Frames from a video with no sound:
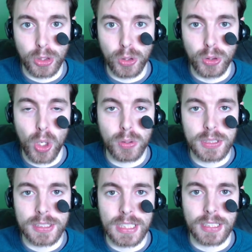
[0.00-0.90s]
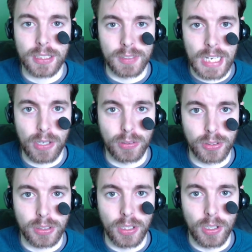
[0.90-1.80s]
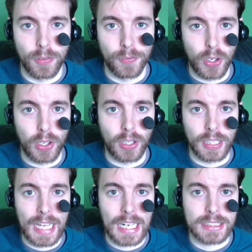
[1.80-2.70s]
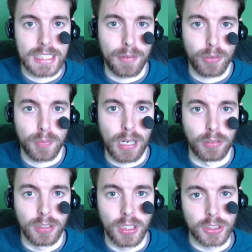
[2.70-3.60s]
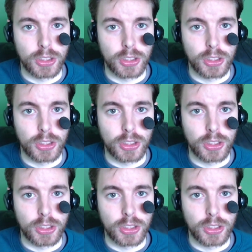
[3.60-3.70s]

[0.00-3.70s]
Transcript: You don't stick around for the next game coming out.